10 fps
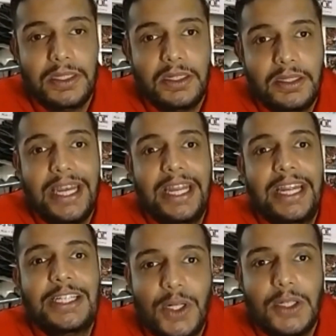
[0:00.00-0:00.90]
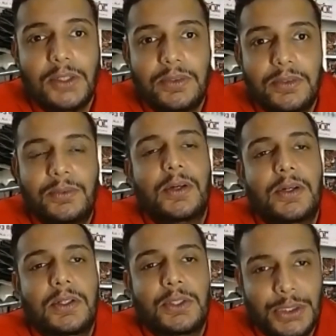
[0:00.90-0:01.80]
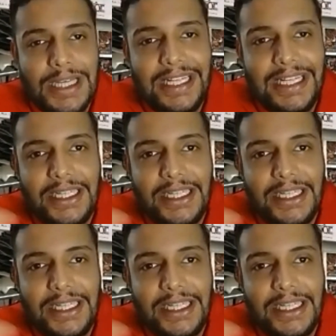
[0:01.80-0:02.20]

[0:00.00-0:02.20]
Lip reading: that they can solve for society.